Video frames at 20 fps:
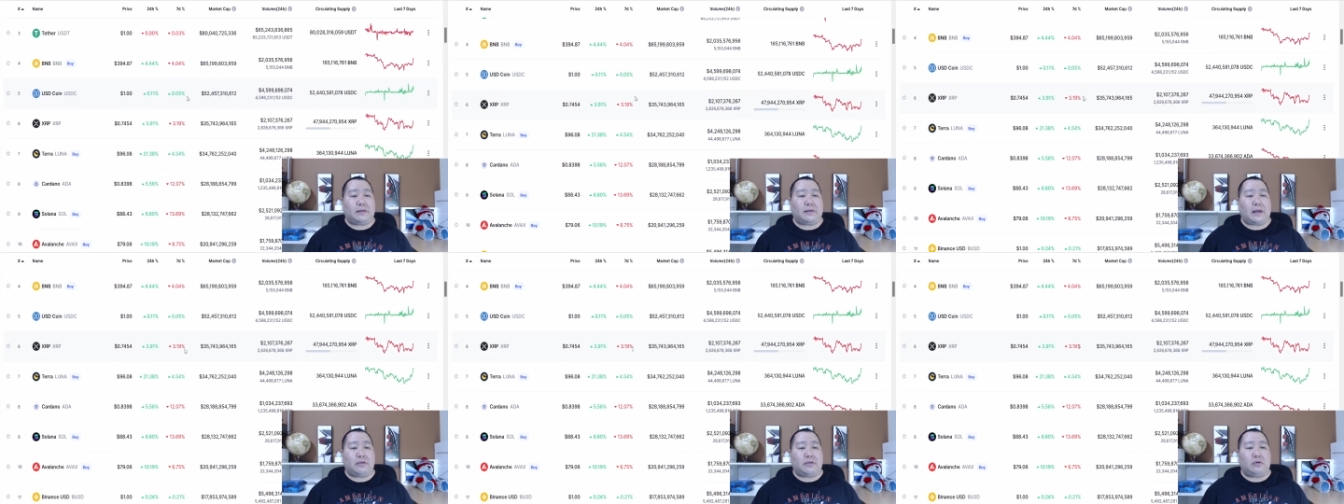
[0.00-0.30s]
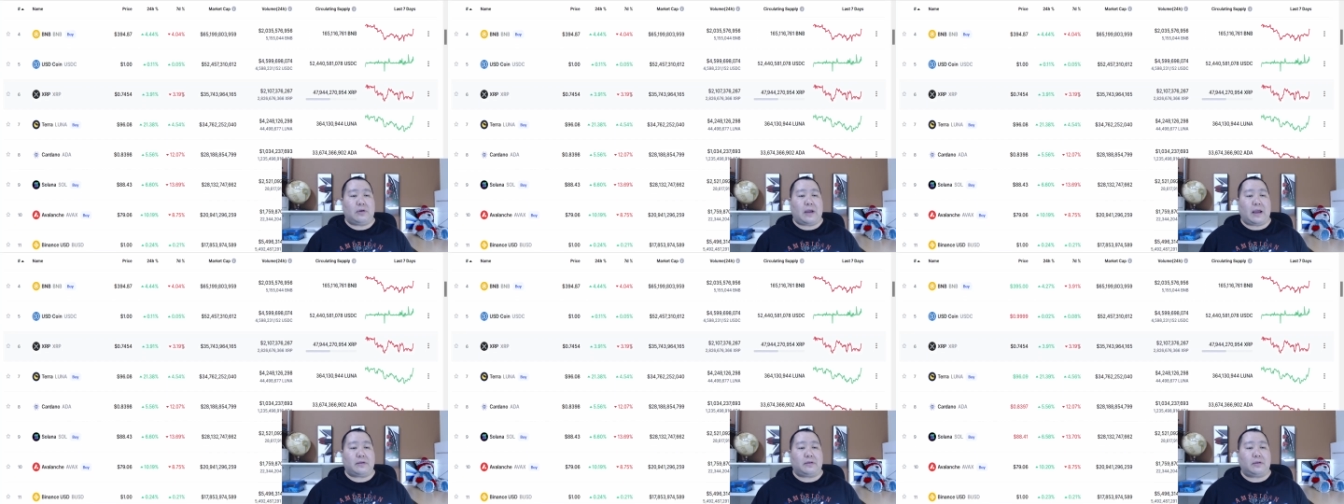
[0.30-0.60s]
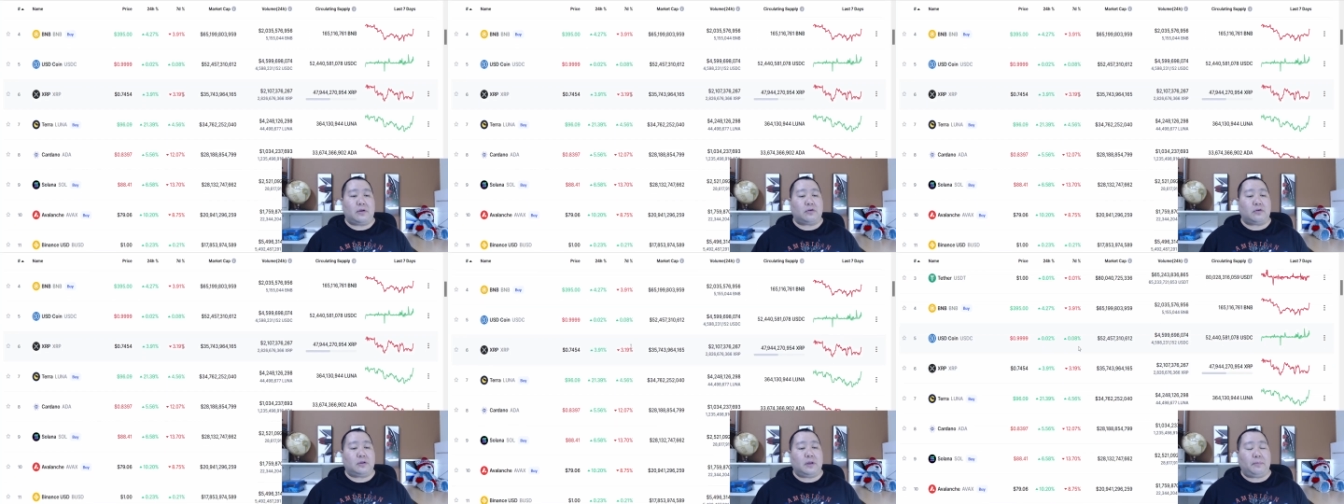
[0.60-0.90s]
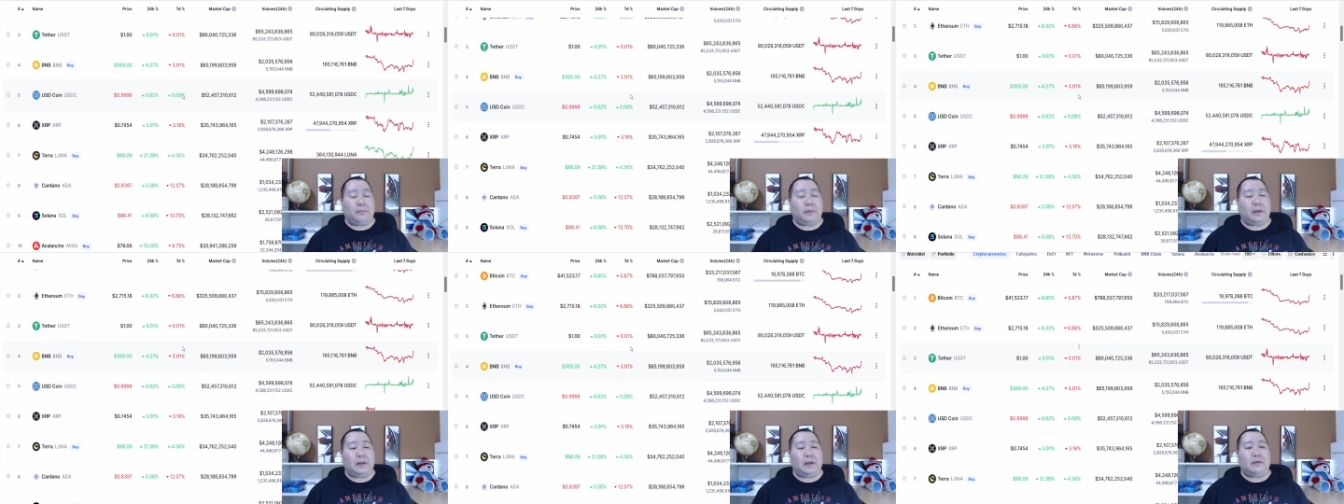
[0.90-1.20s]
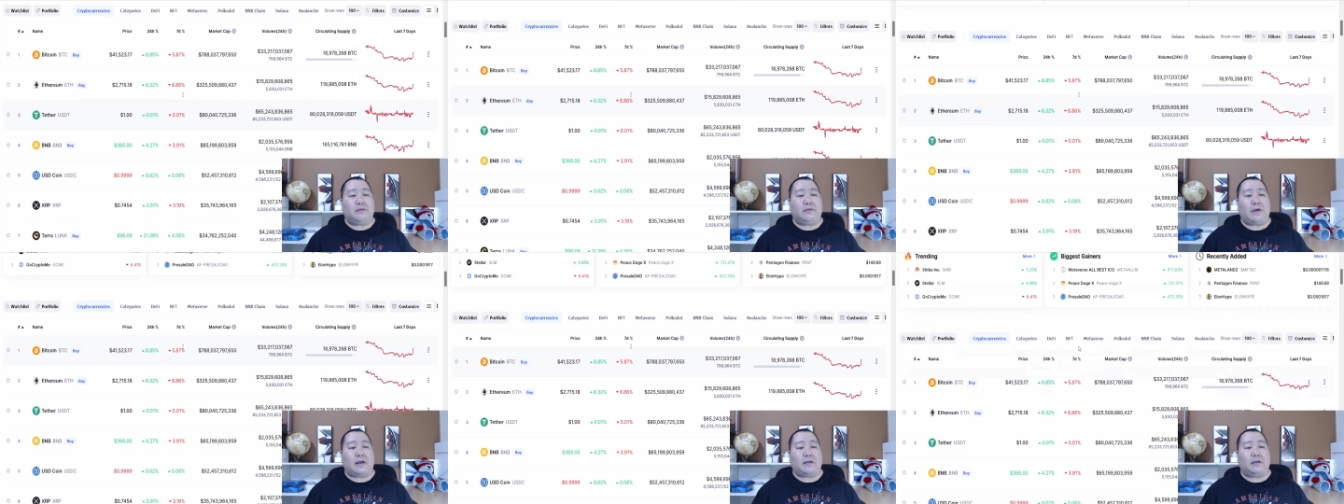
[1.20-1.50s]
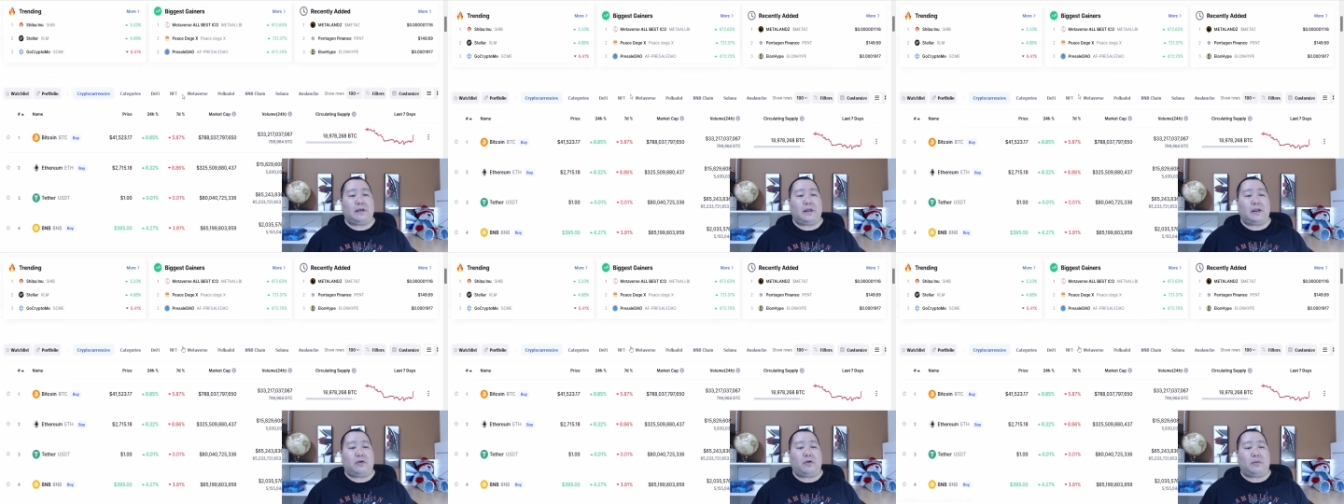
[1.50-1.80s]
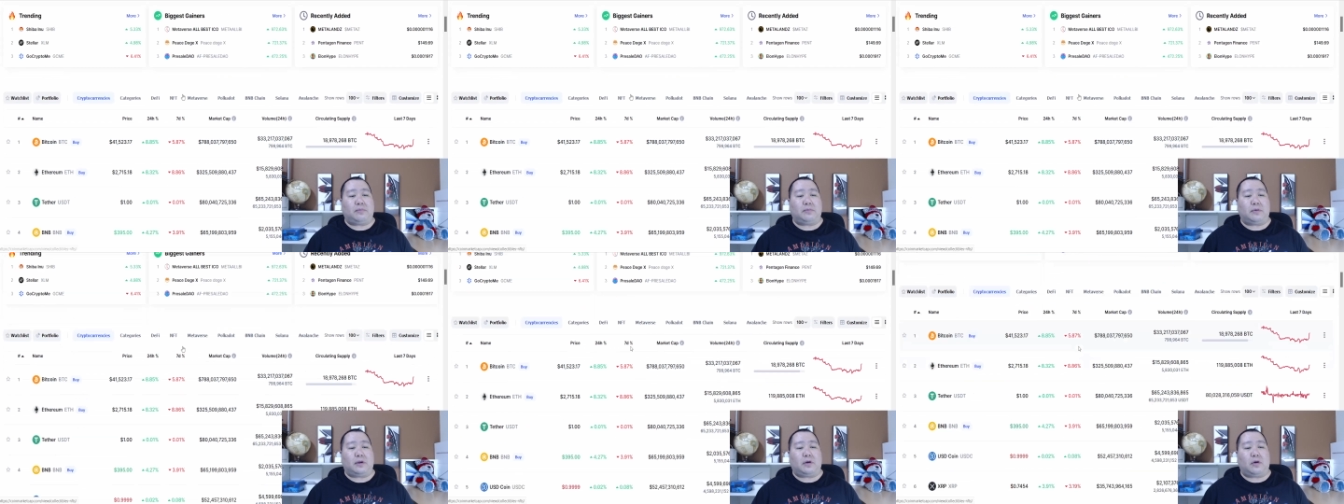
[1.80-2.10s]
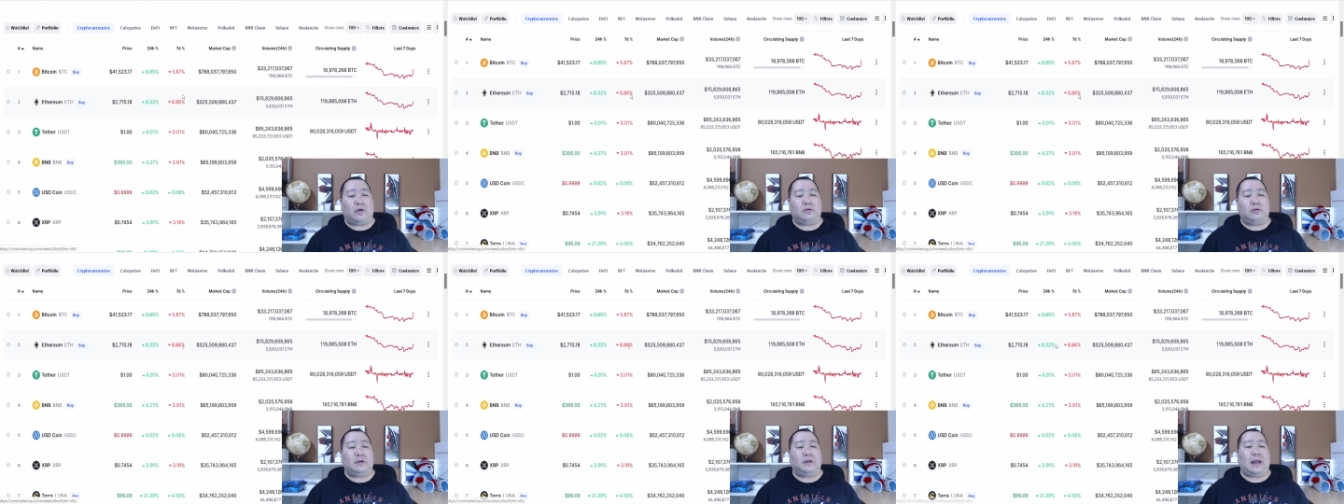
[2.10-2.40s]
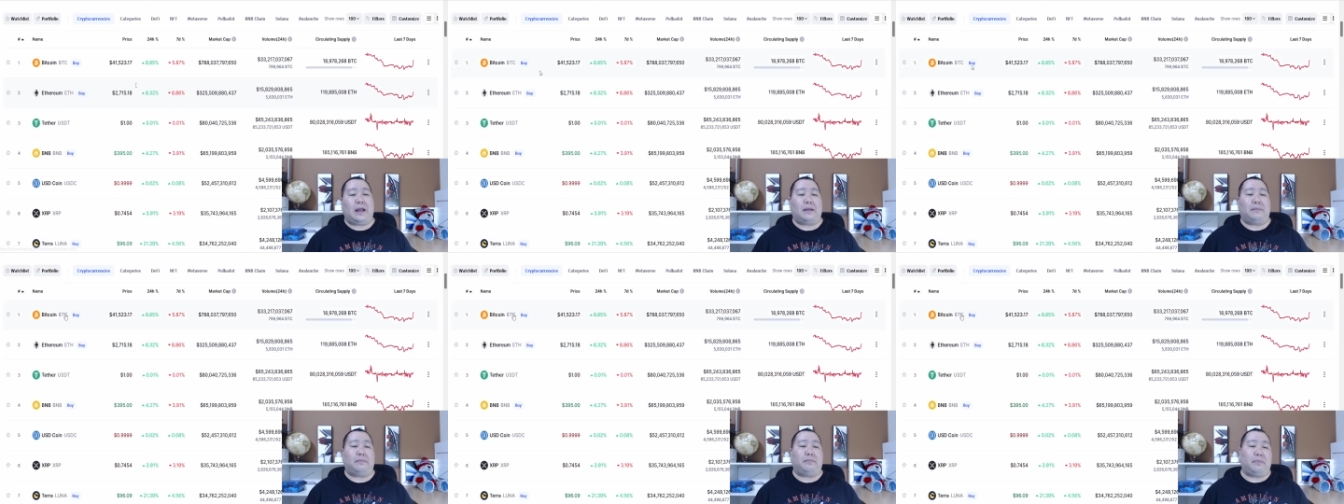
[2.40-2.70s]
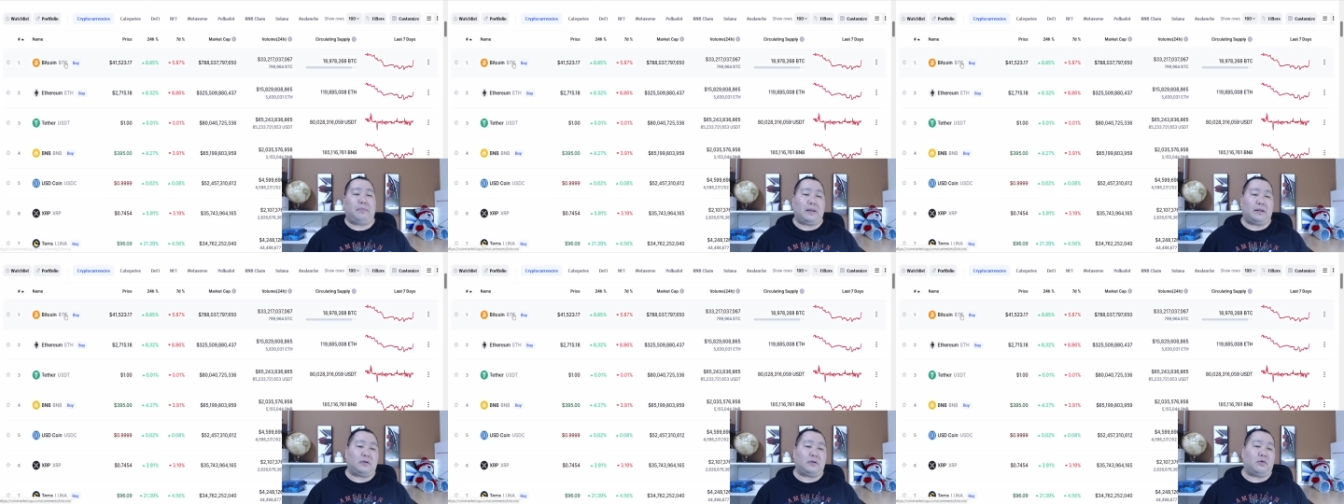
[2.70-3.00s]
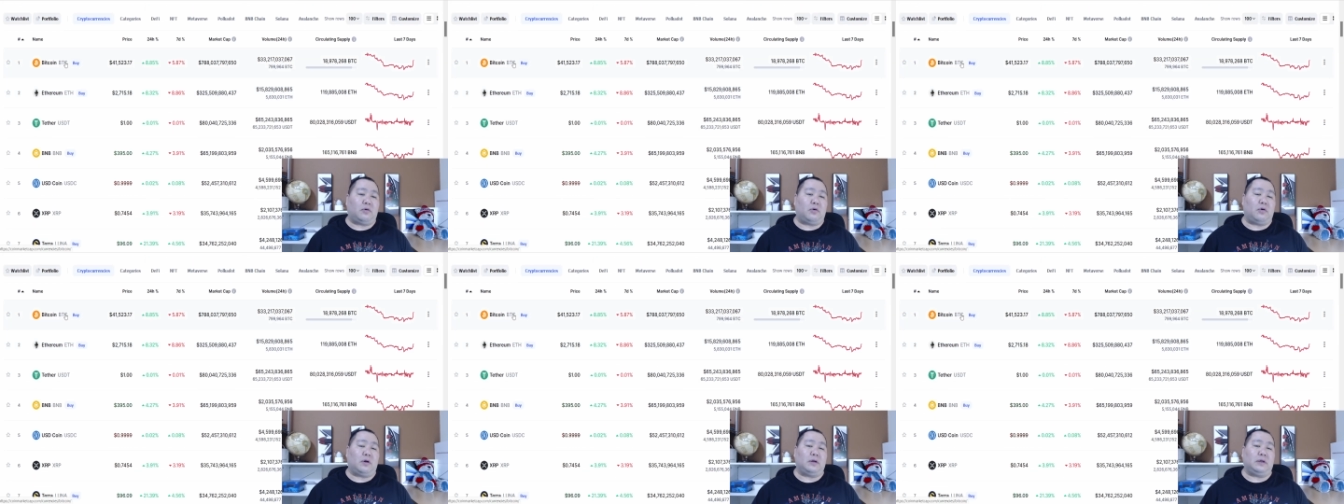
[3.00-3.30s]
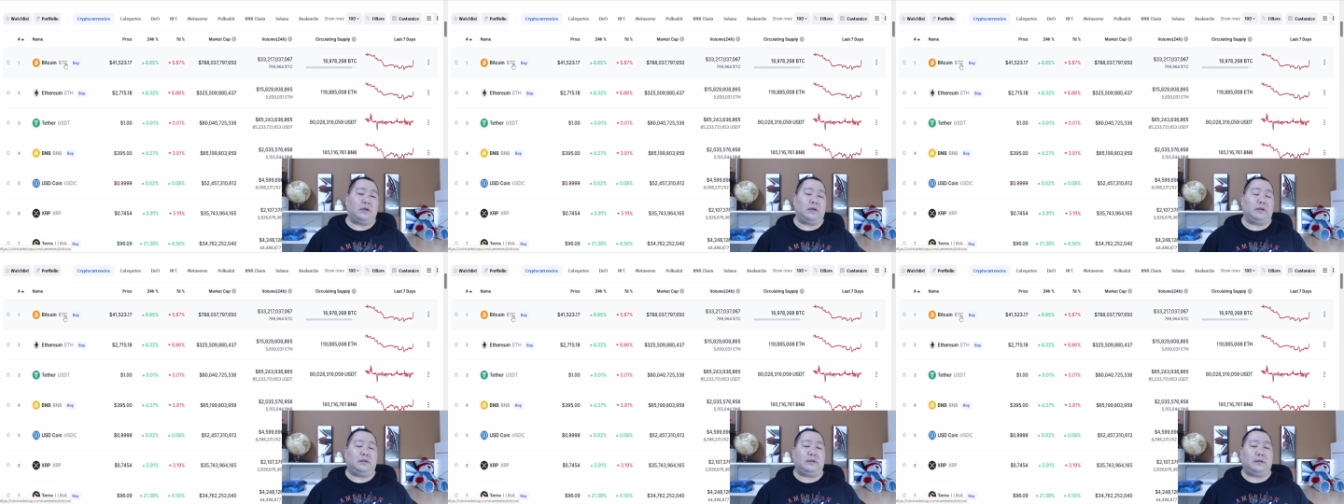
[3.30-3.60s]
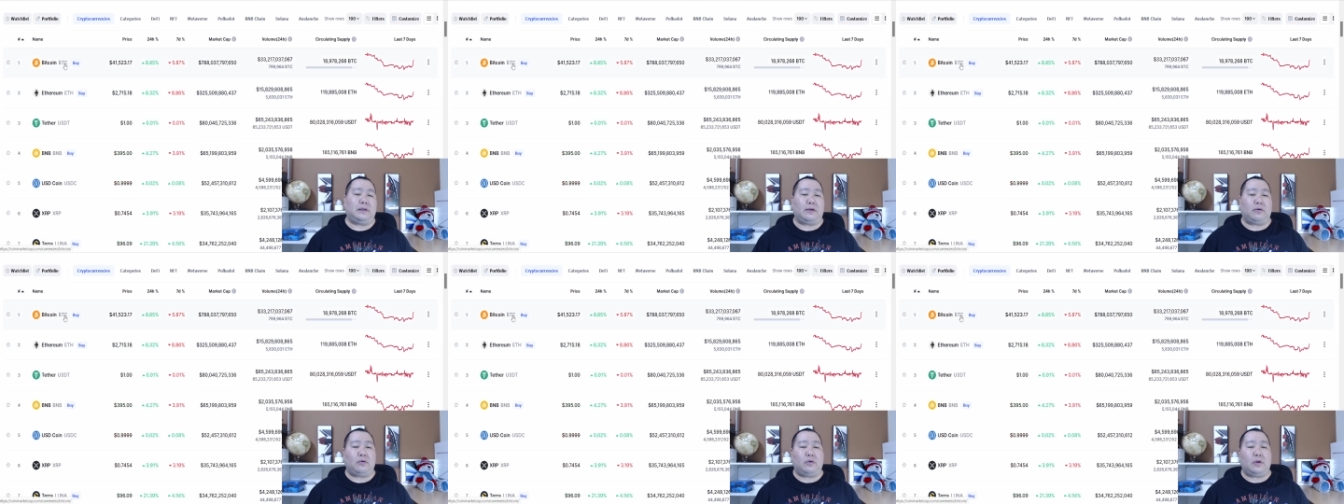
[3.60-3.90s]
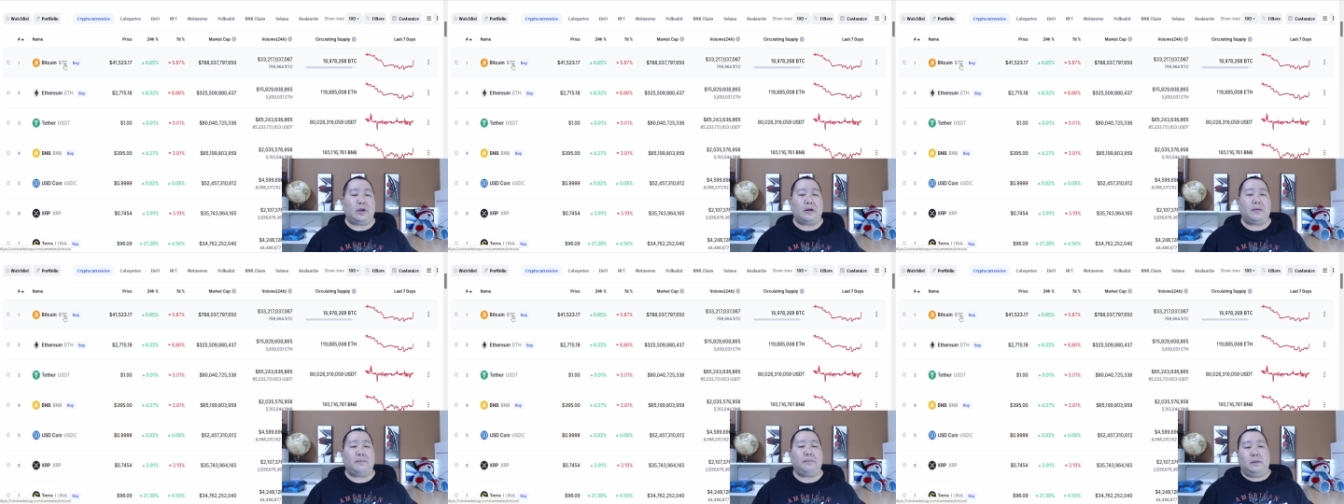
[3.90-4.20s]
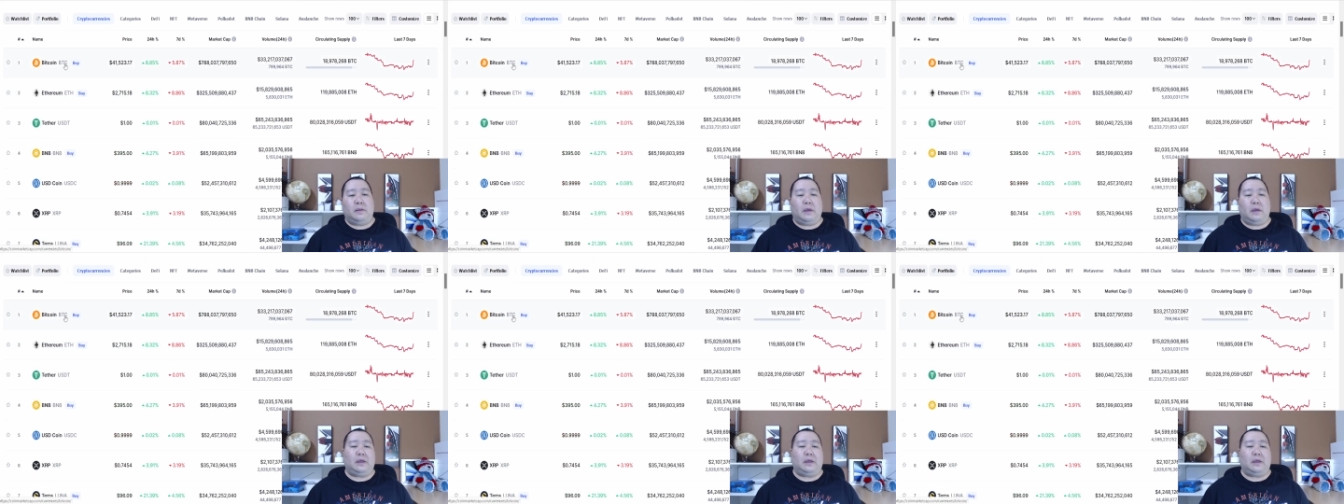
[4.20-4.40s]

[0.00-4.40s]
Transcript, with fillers: as you guys know, simply investing in a cryptocurrency like Bitcoin, Ethereum,